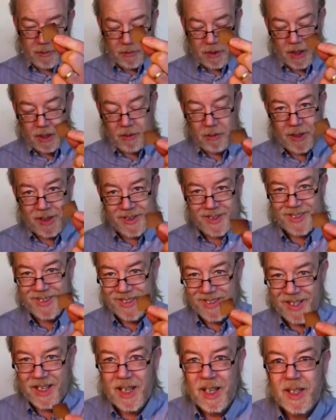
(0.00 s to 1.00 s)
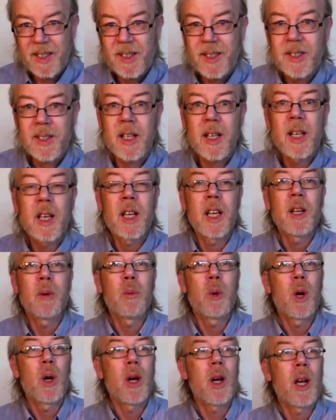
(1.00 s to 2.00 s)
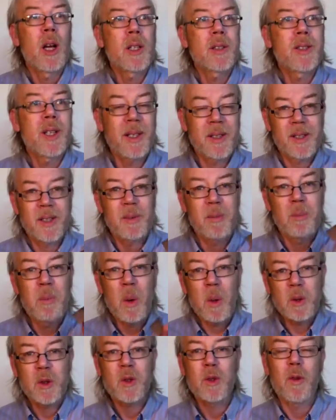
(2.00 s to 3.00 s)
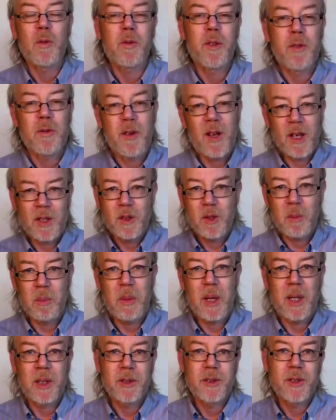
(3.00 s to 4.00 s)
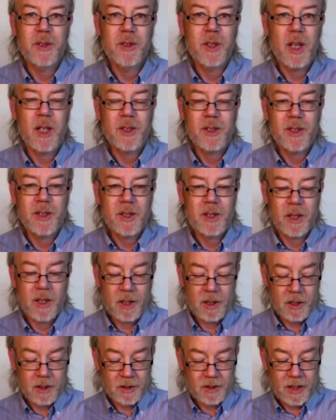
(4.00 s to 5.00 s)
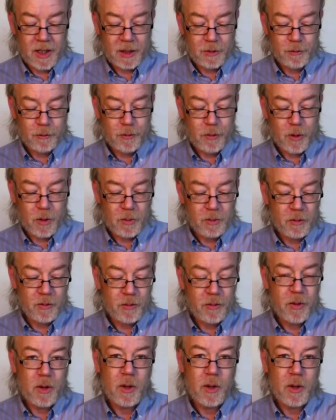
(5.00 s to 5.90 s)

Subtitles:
and this is what sets most of the fashion belts aside from